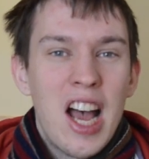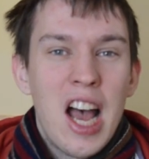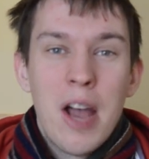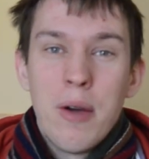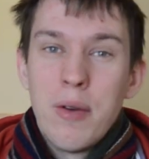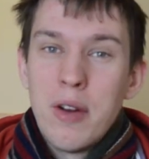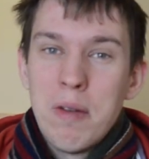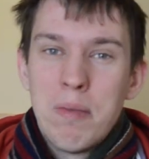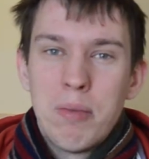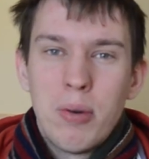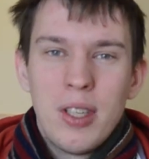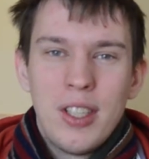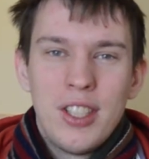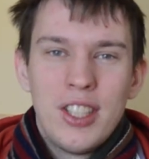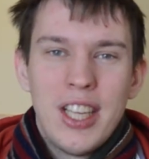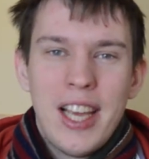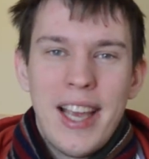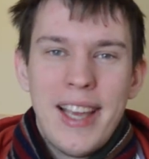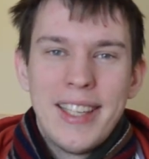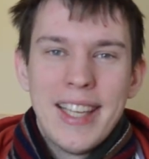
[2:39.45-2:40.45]
I would
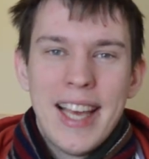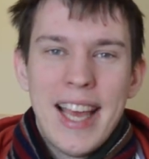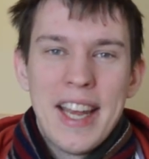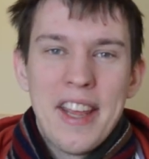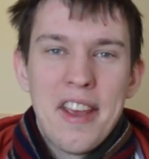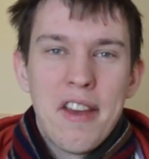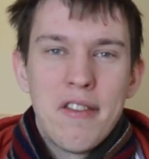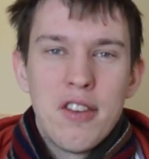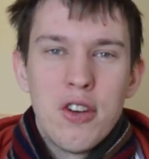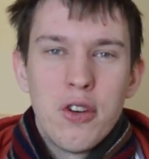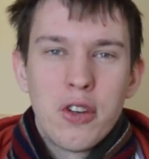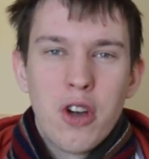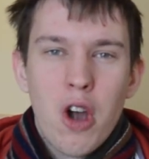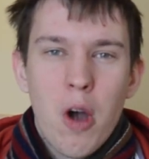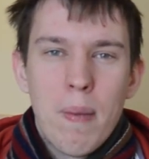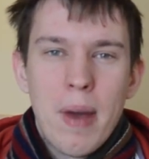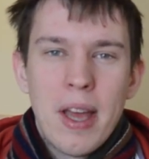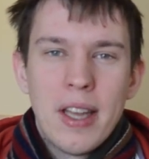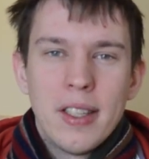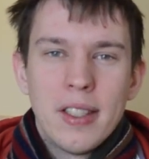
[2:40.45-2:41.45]
appreciate any of your
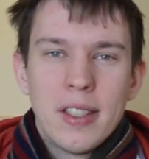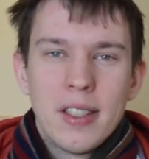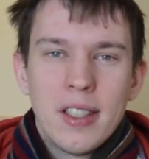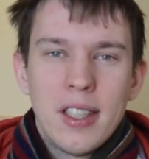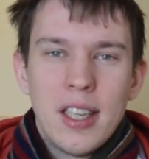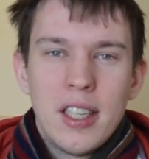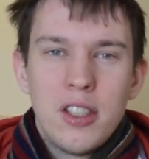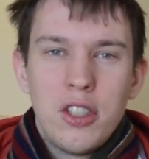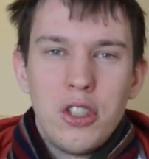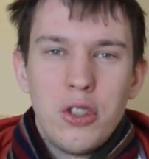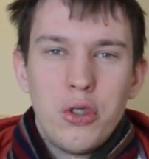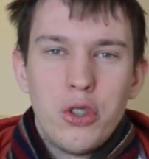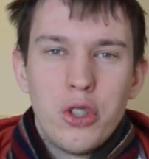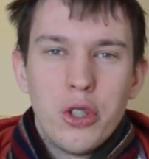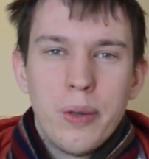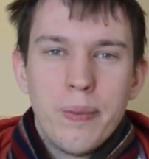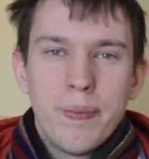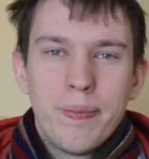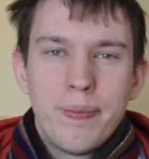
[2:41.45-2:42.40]
comments as usual.